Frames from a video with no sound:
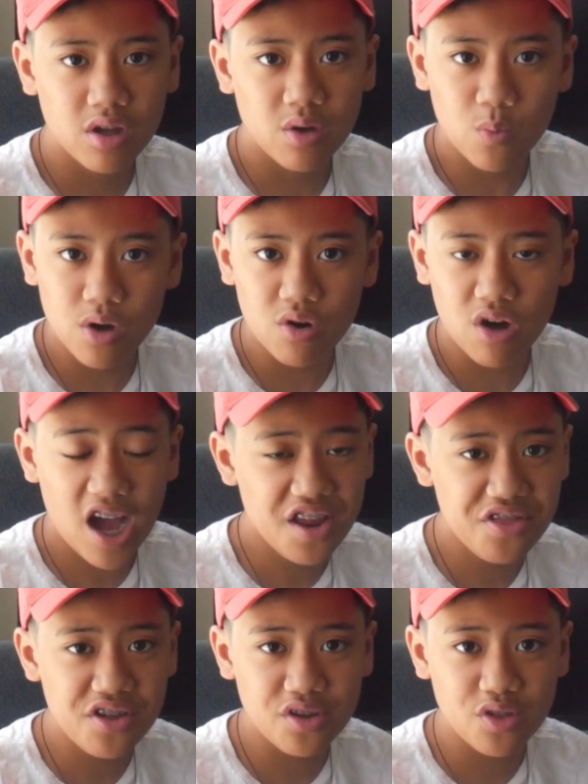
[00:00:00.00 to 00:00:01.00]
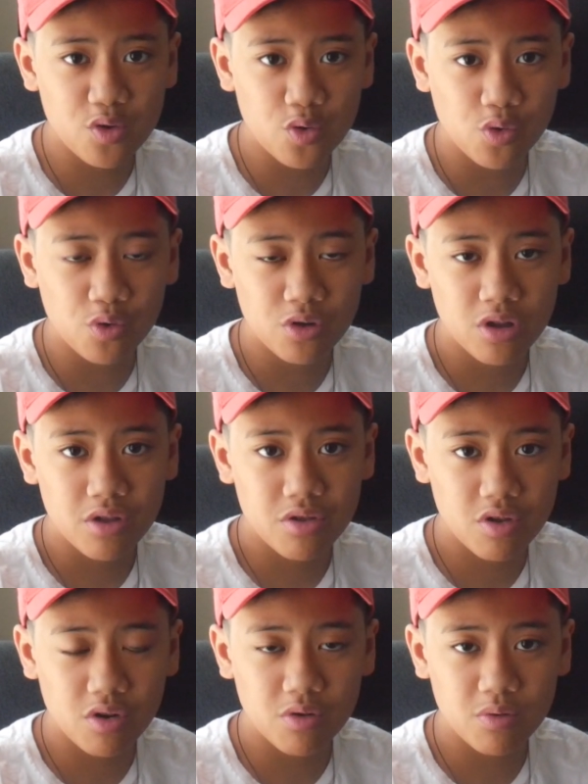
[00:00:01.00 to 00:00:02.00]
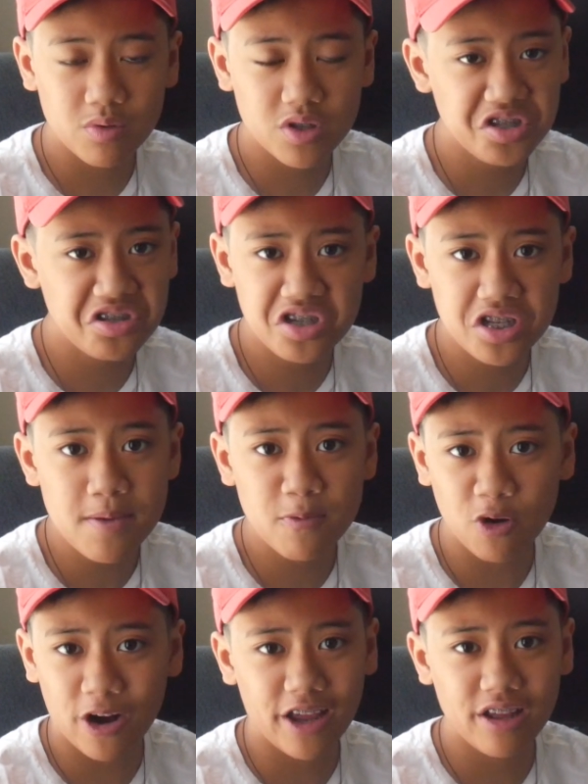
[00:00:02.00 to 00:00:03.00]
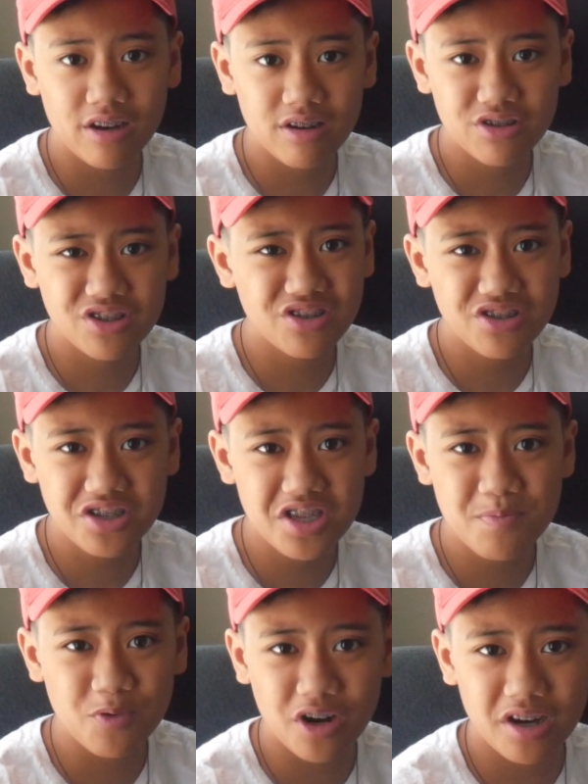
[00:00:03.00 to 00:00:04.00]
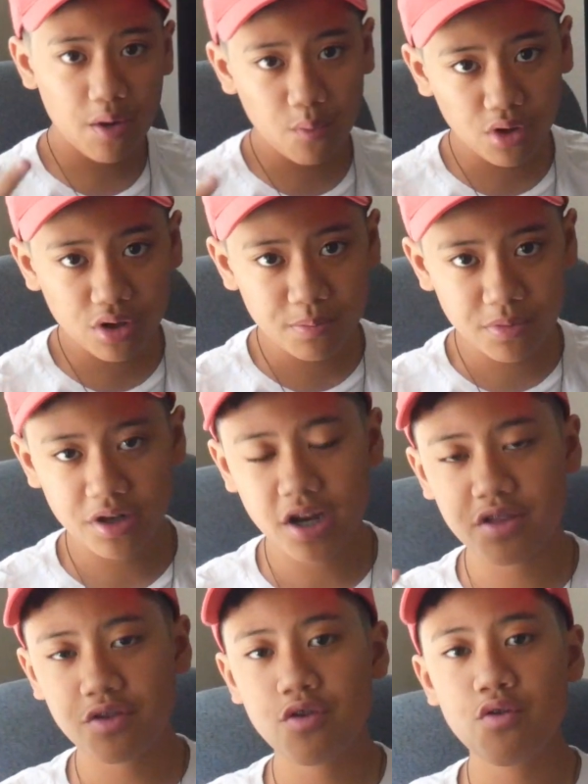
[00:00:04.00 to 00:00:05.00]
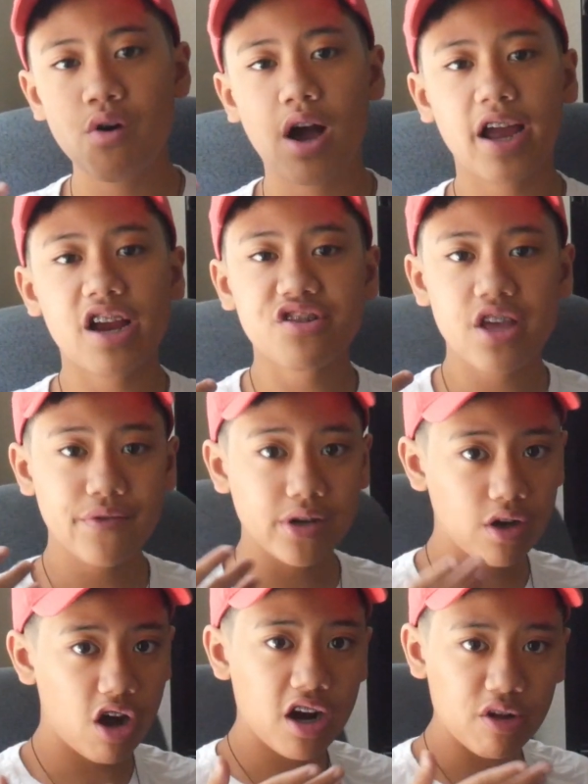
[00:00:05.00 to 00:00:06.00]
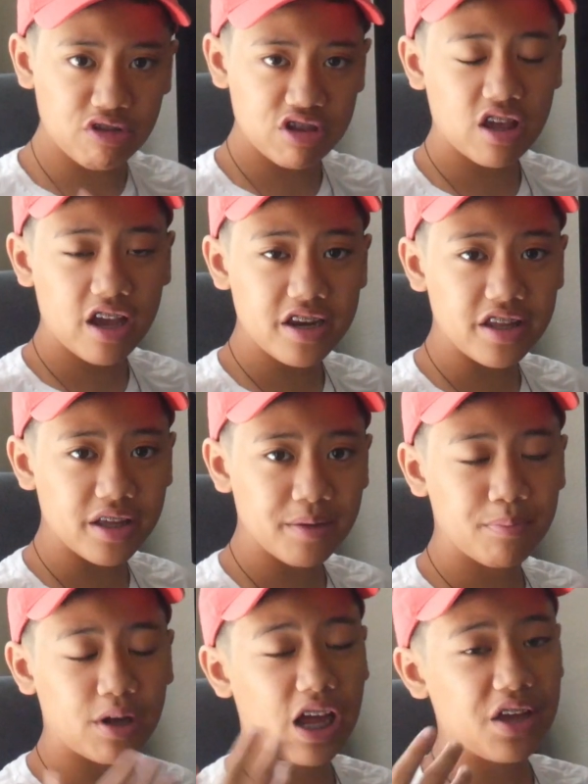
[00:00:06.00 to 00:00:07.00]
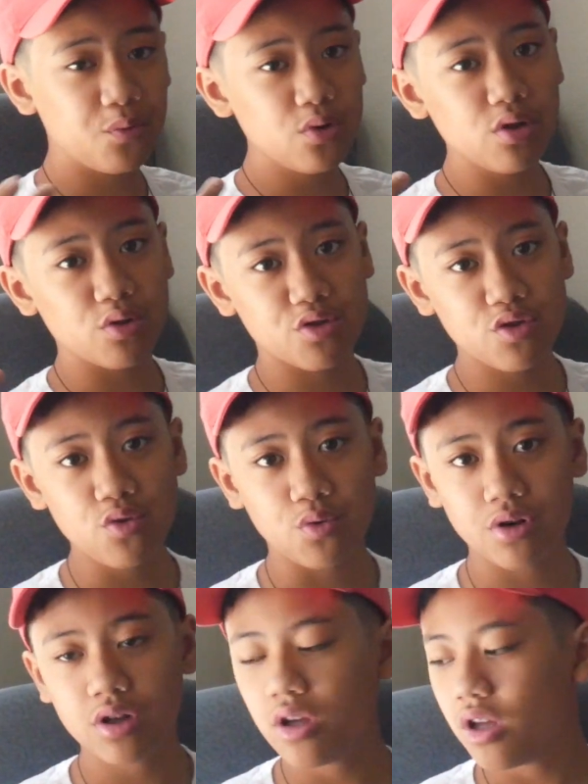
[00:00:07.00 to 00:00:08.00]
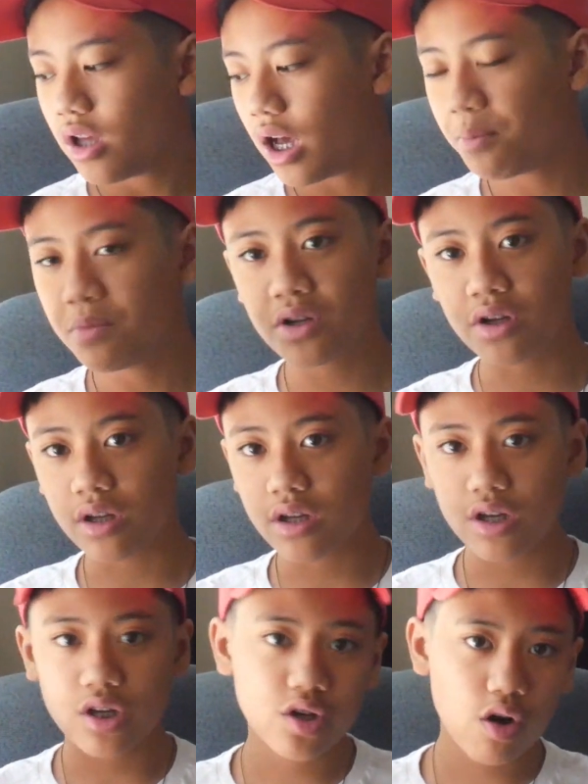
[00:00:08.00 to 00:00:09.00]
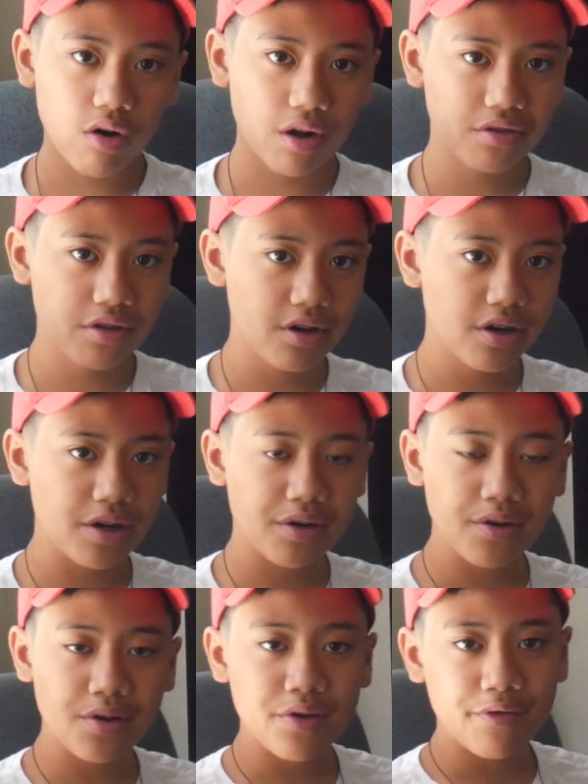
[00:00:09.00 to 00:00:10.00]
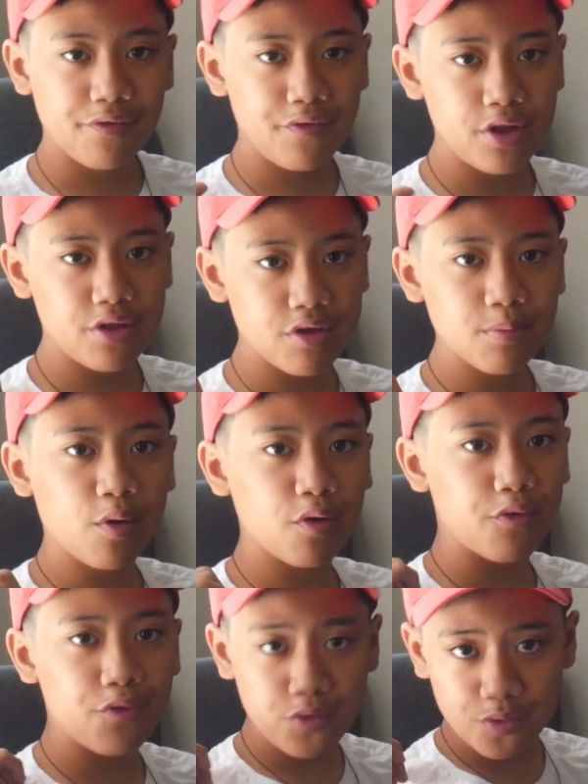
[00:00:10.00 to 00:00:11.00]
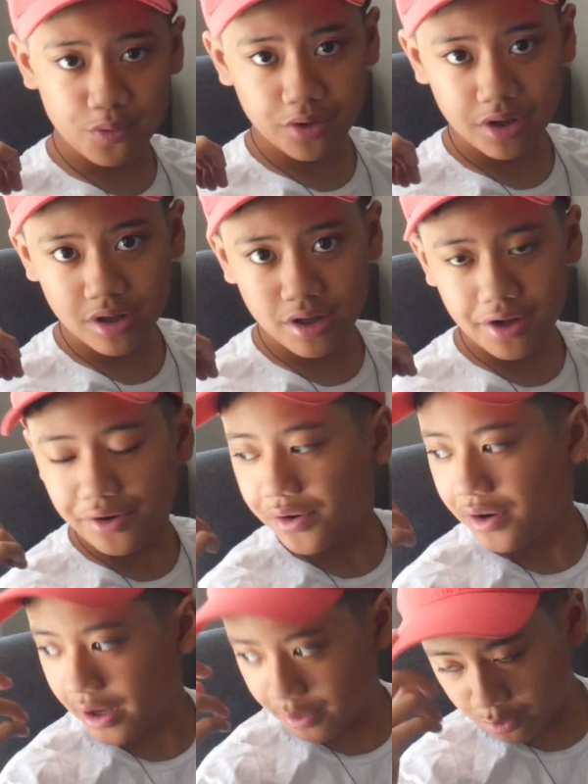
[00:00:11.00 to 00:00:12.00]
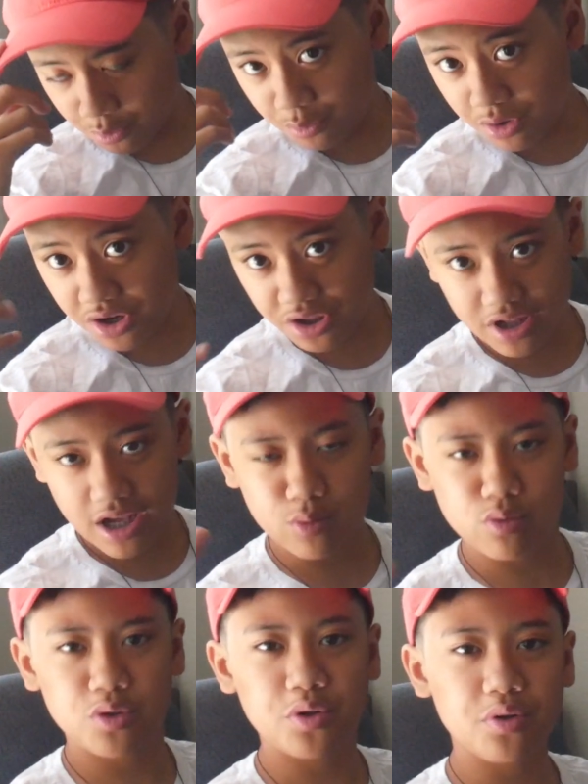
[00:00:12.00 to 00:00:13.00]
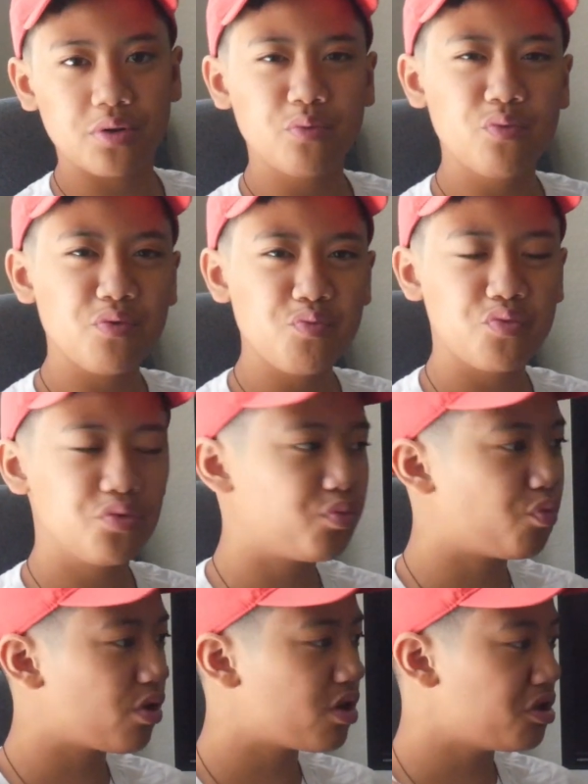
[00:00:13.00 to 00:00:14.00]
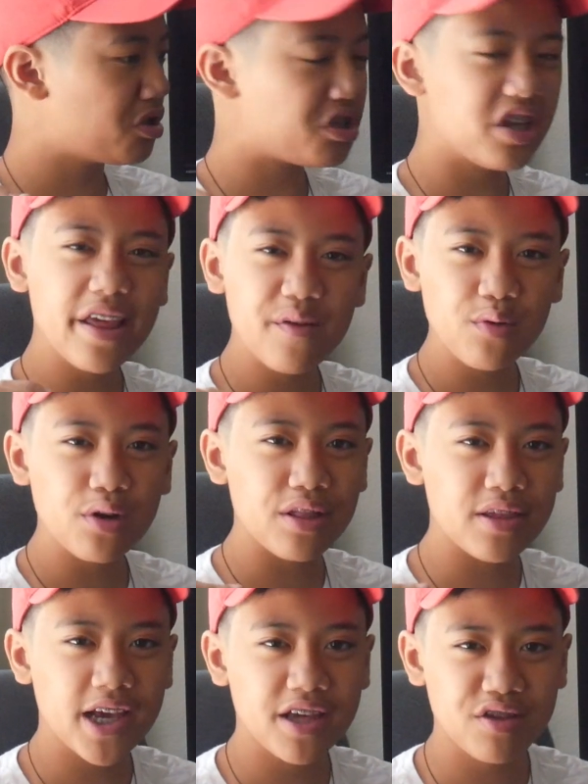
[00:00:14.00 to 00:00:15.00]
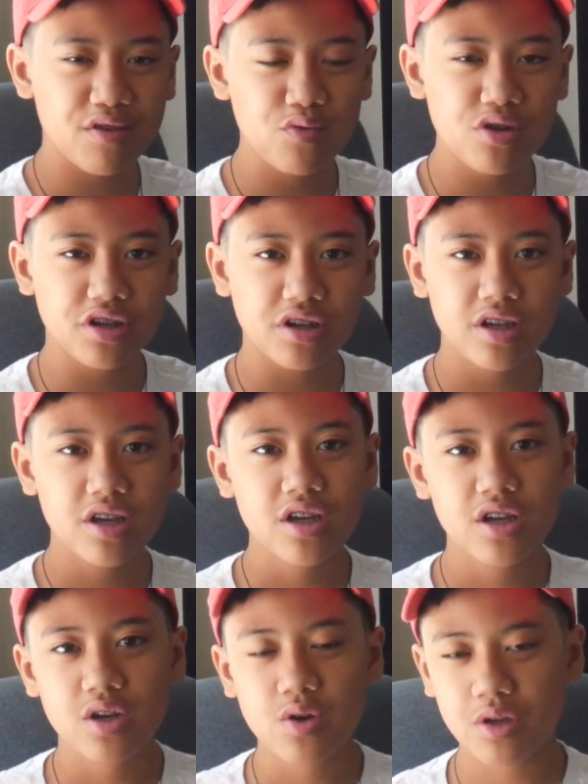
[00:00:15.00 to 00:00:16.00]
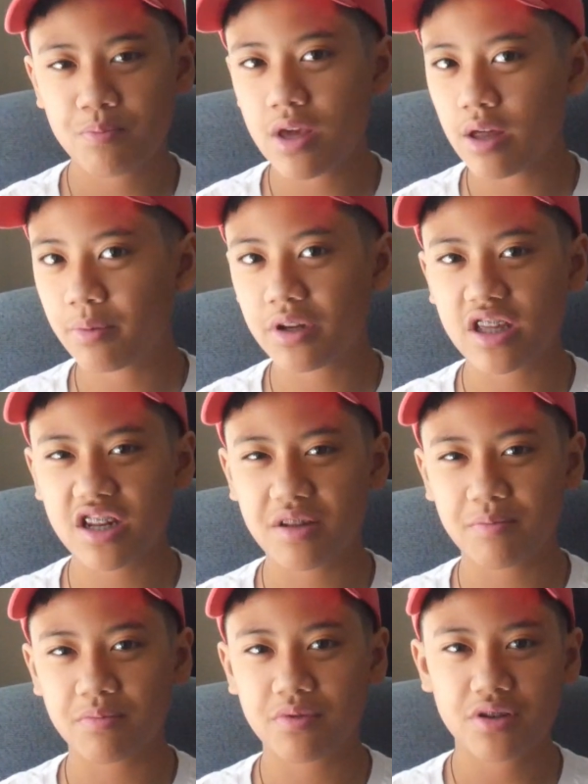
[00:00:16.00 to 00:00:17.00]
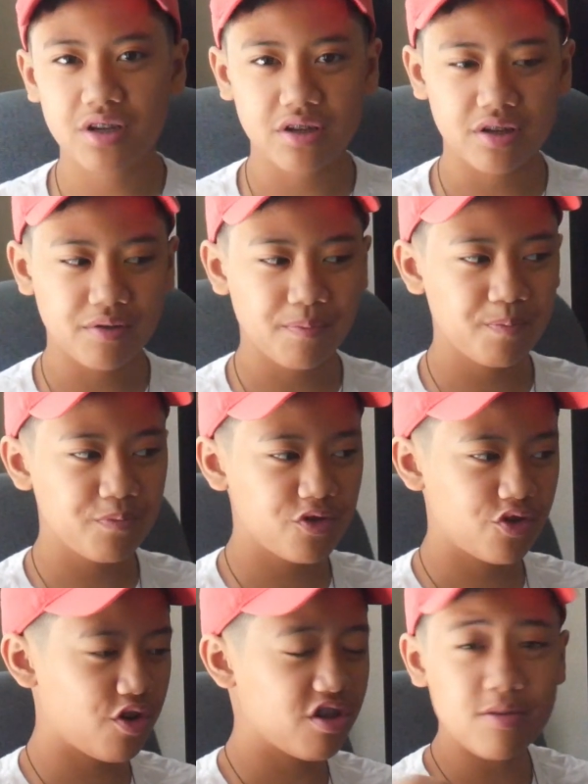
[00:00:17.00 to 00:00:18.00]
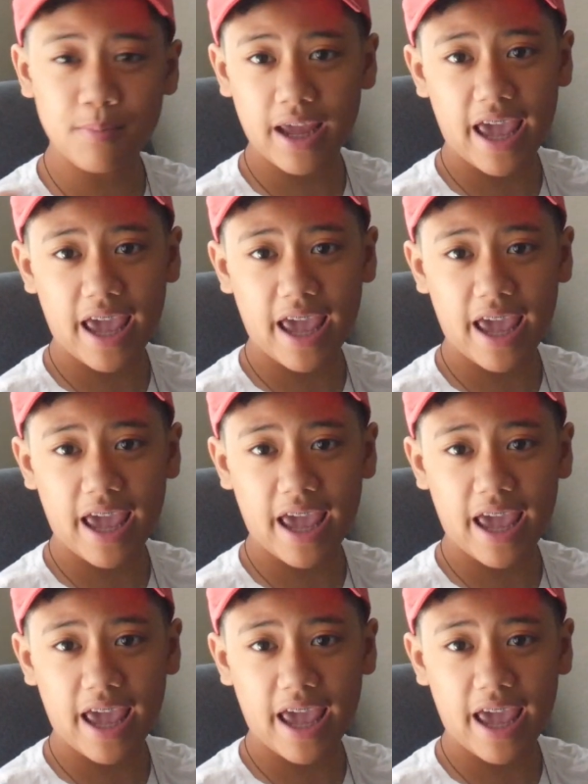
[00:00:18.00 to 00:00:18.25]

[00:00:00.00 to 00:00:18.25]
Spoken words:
Well, I think it's cool, so just keep crying. Just keep crying. Now, welcome to day two. I actually haven't gone outside yet, but I will soon. I'm gonna go out there and feed some more food. And we're gonna see how today we're gonna test if we can be able to get them to trust my